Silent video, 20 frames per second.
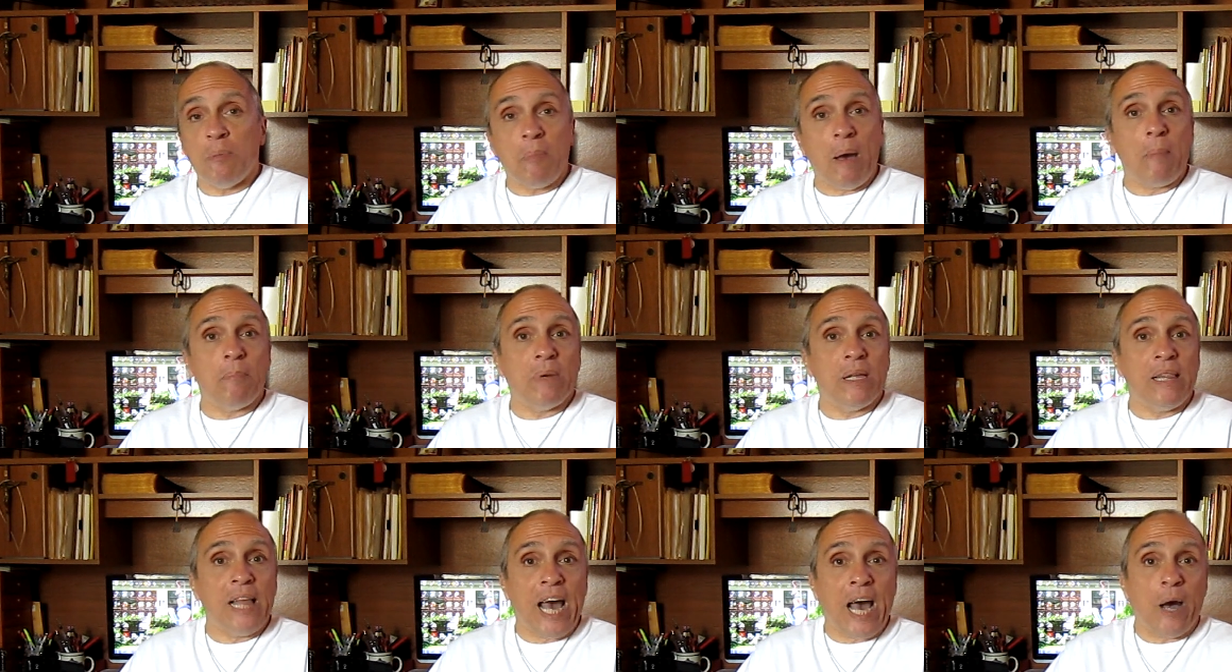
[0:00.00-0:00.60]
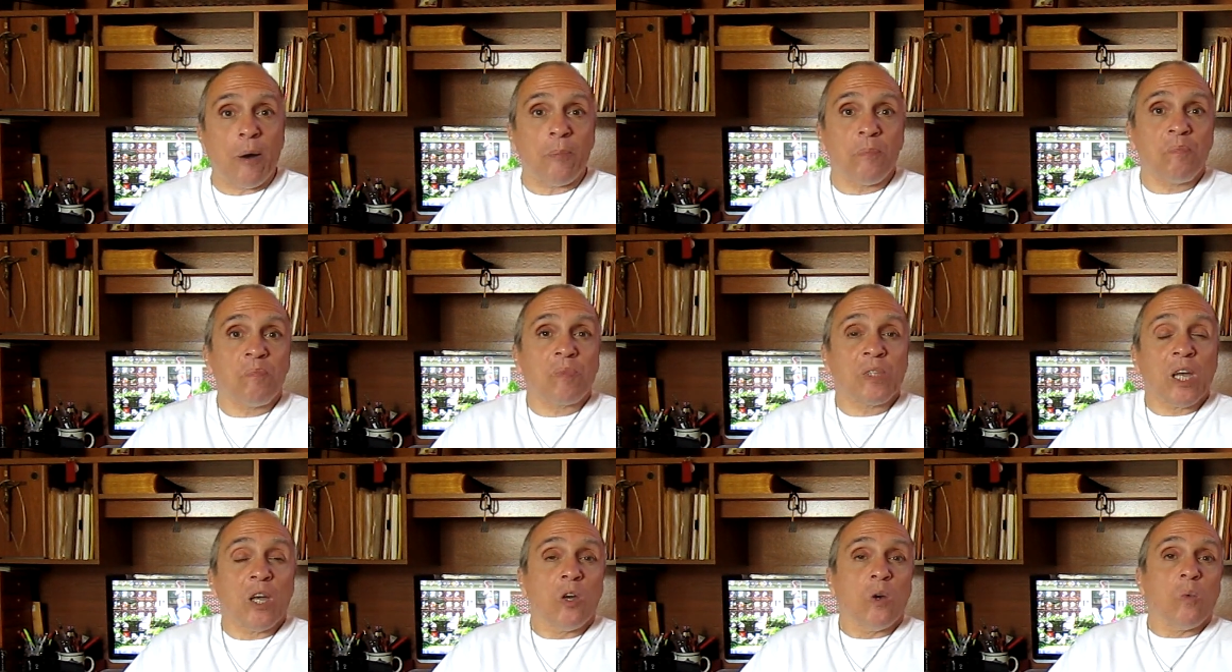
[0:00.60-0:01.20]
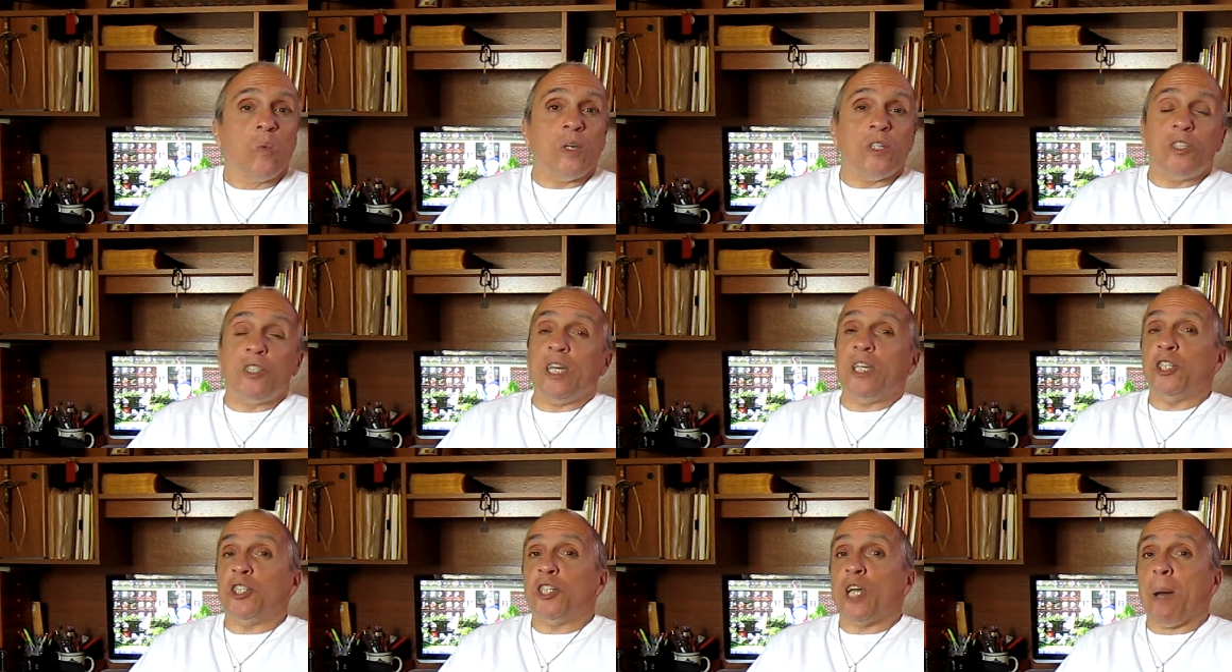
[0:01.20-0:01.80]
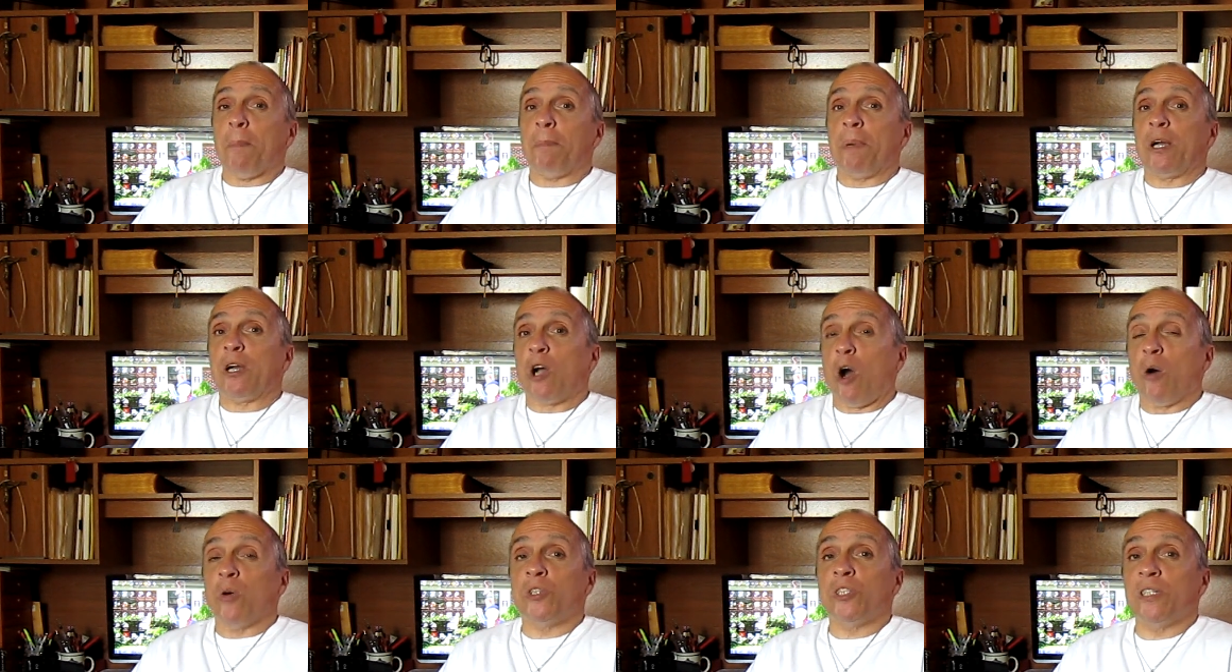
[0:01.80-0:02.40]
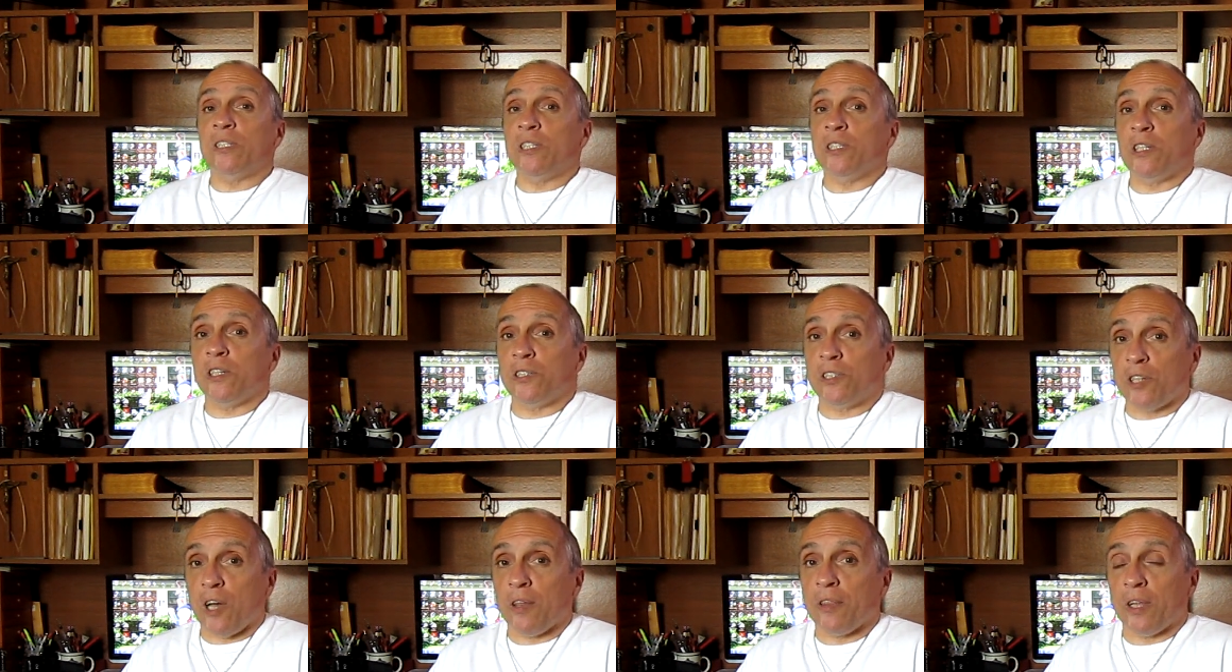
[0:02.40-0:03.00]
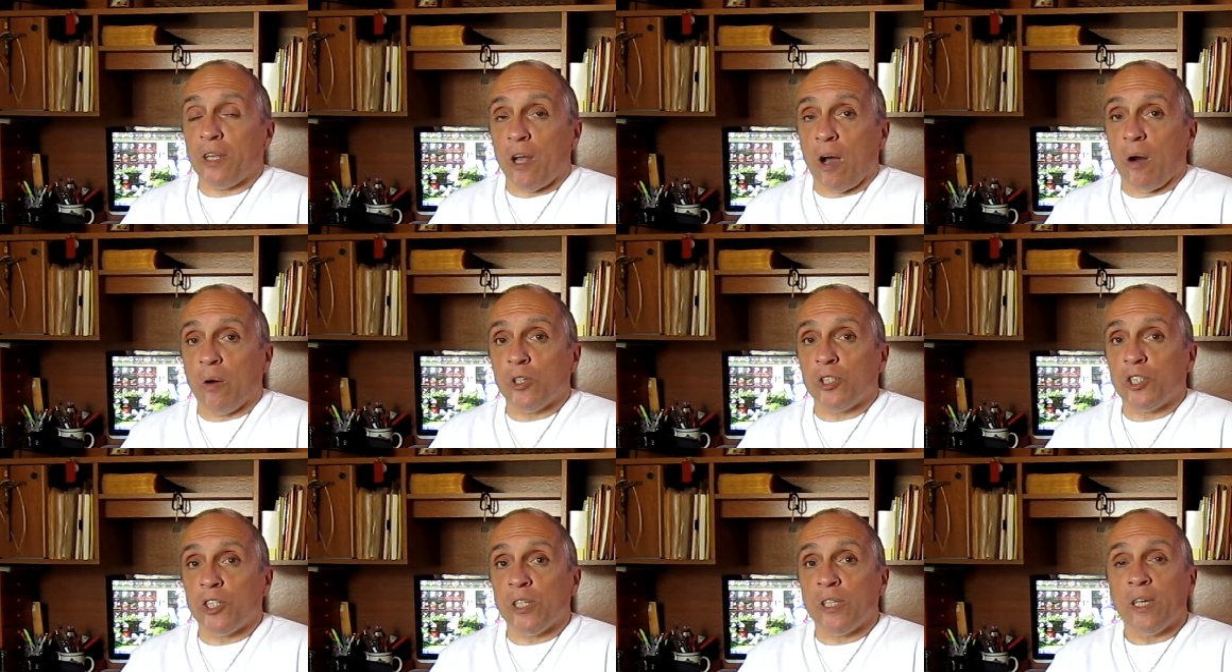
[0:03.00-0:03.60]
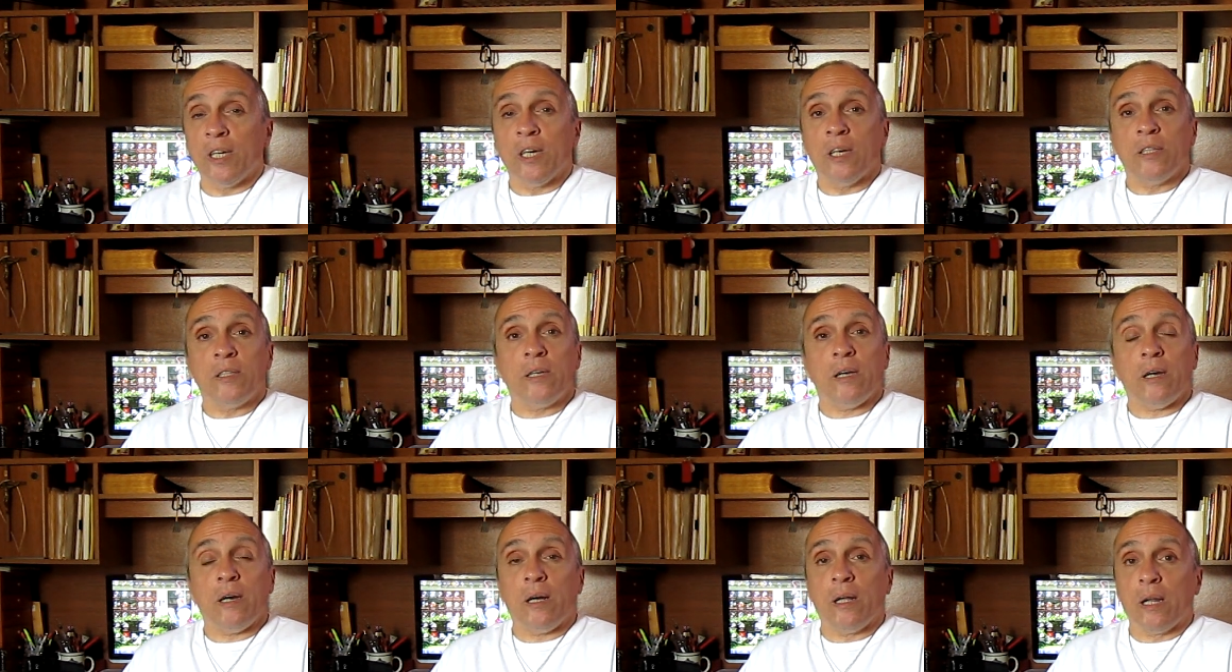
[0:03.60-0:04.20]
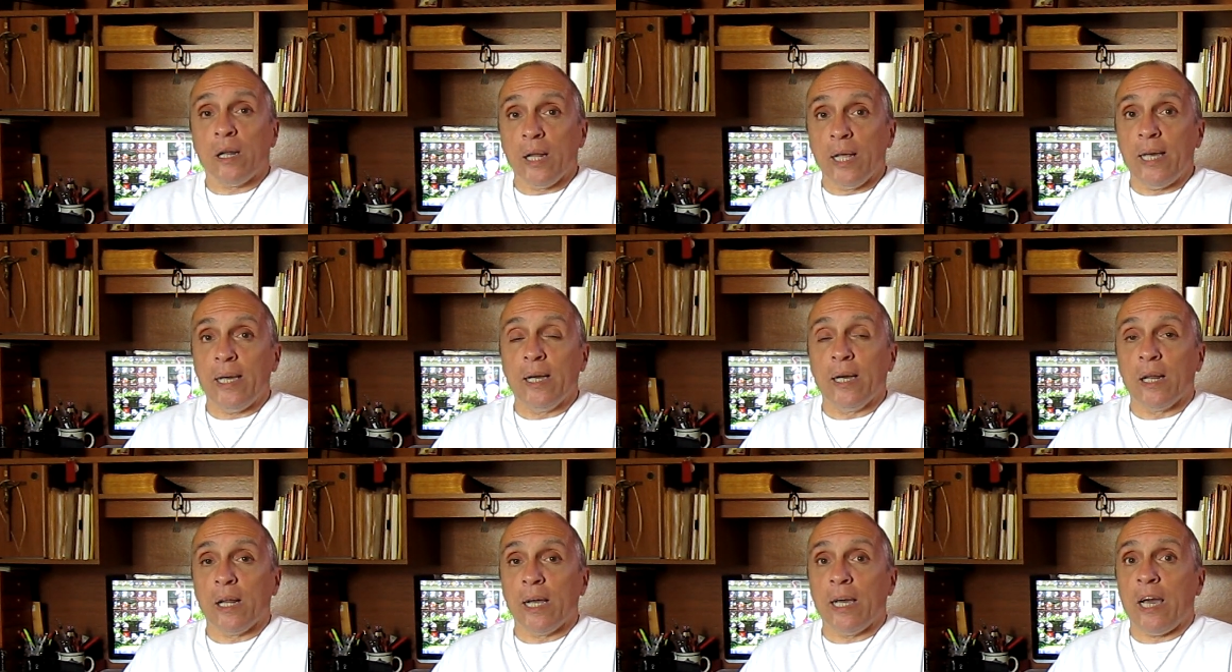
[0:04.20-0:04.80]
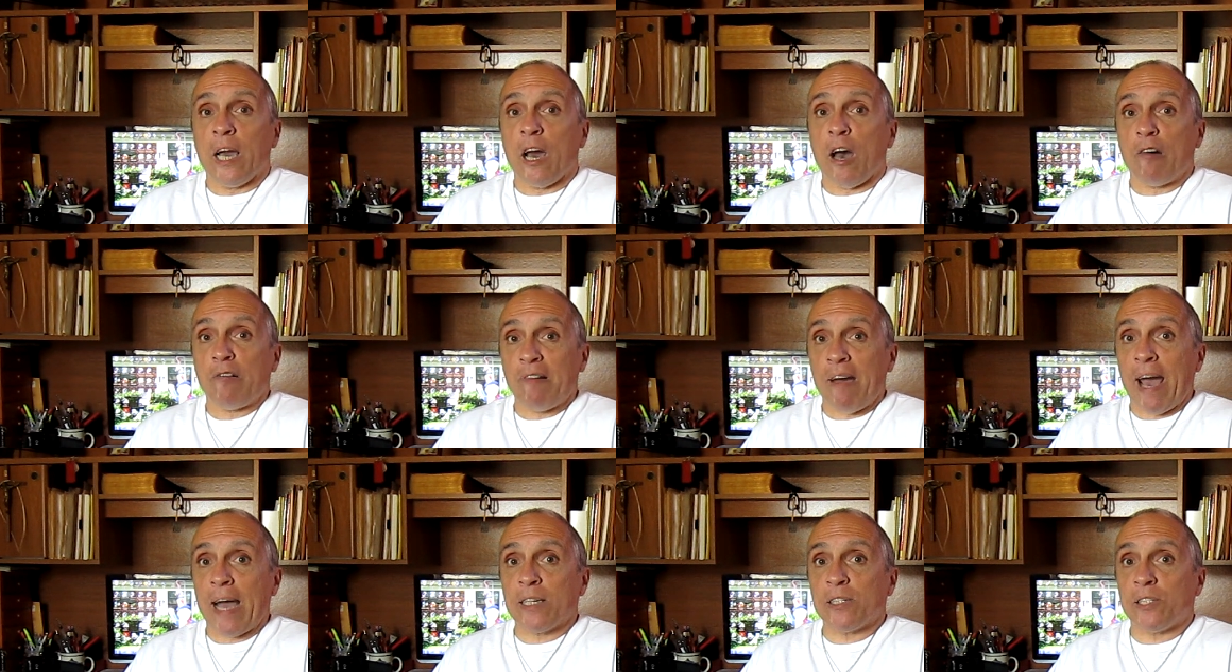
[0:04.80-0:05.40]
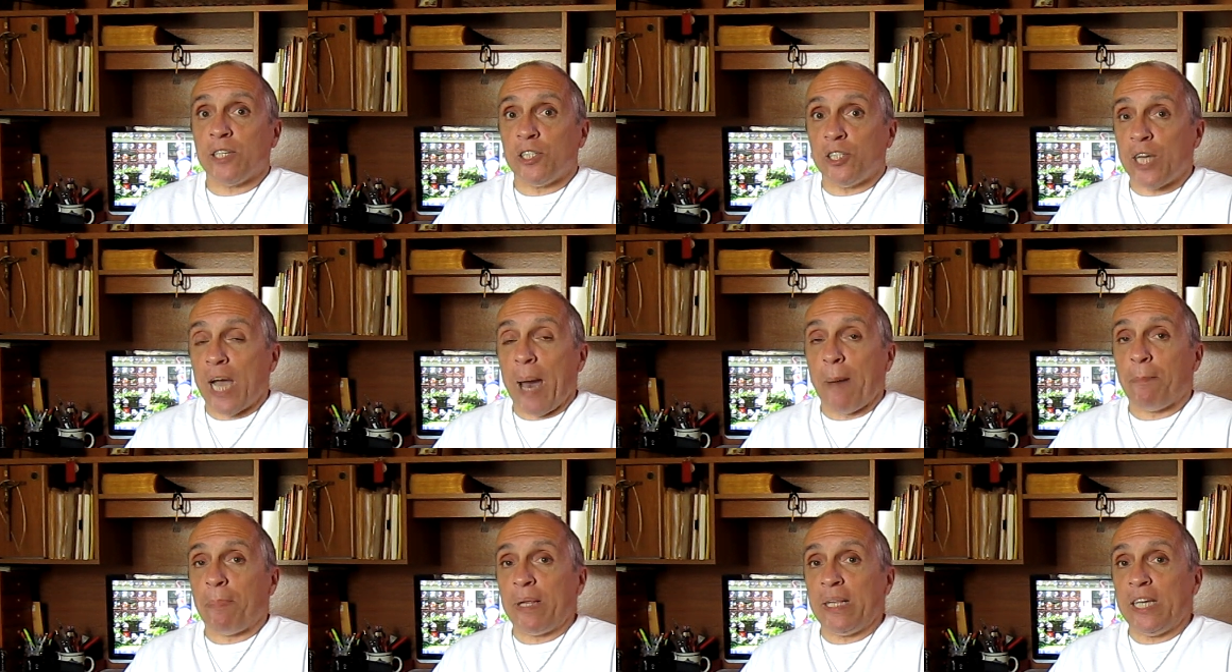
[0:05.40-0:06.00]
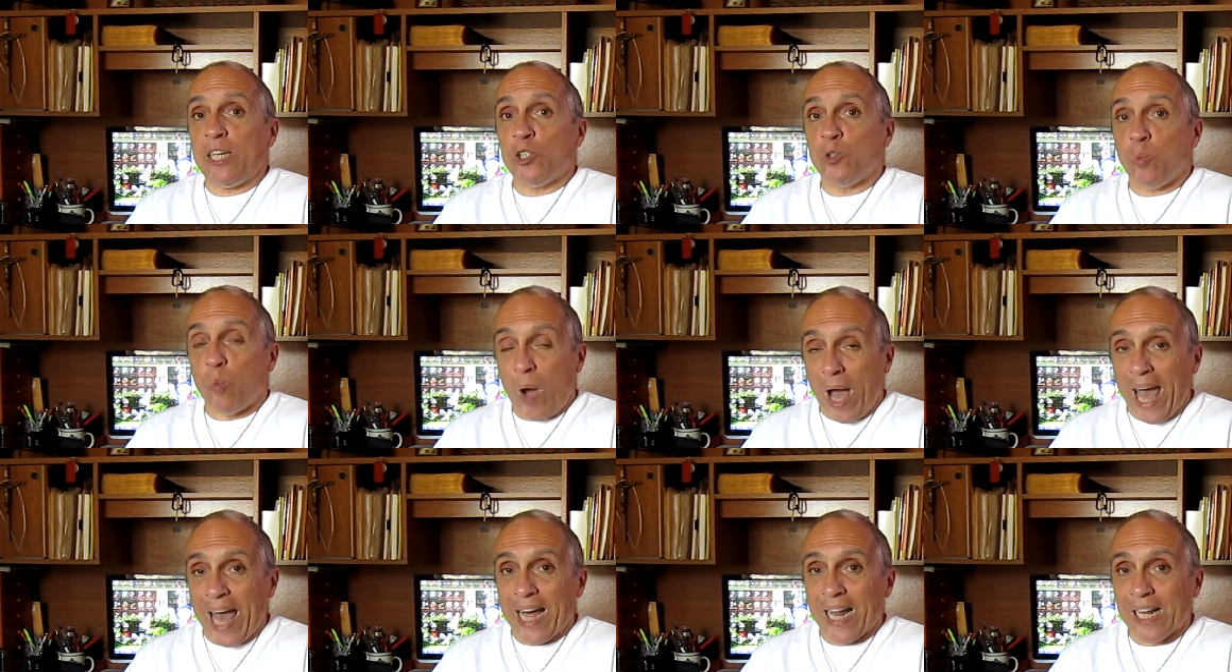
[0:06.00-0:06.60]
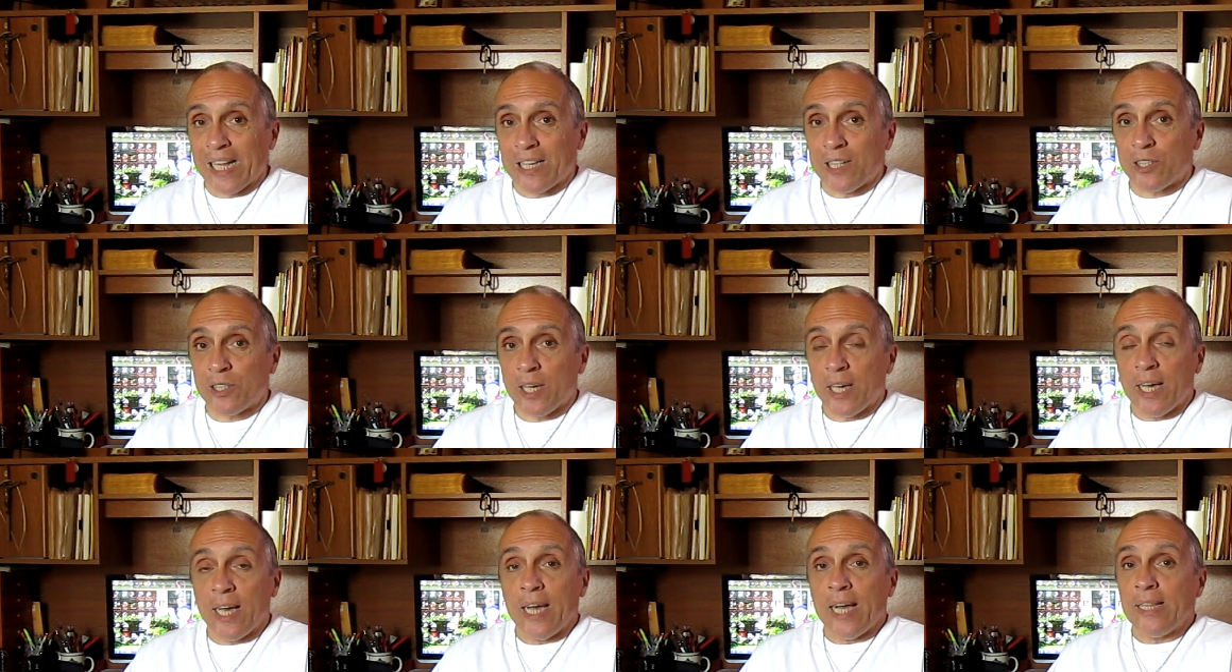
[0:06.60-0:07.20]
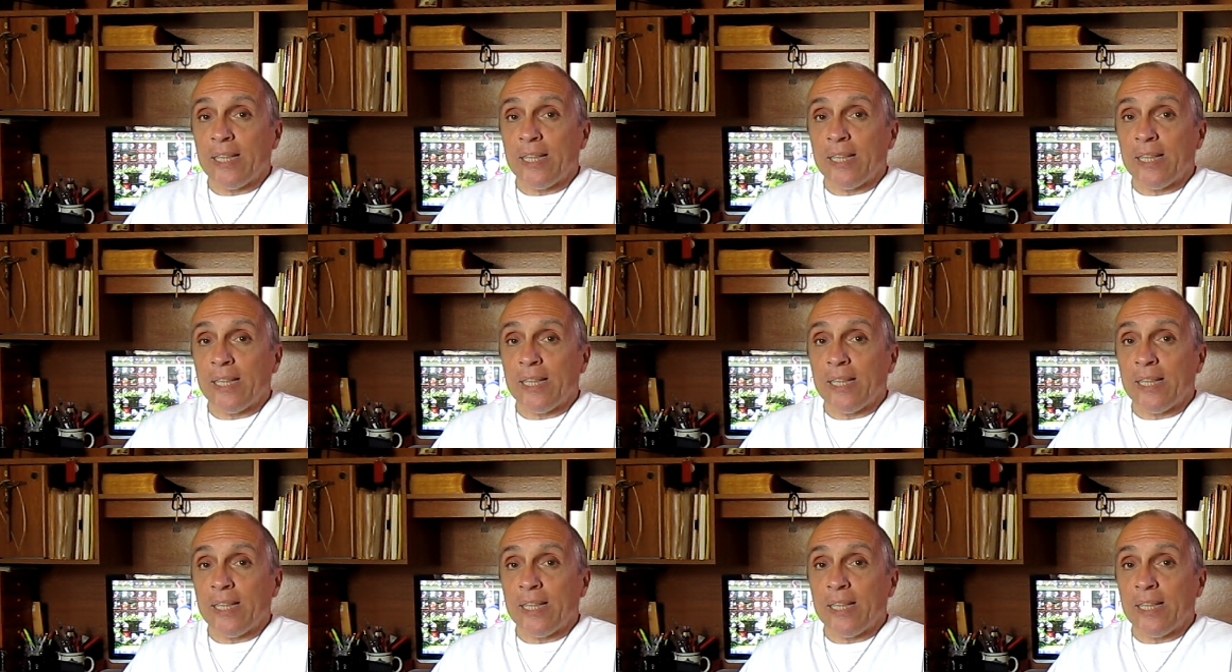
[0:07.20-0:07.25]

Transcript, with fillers: Remember now, when Sea Shepherd goes into the Southern Ocean to illegally harass the Japanese whalers,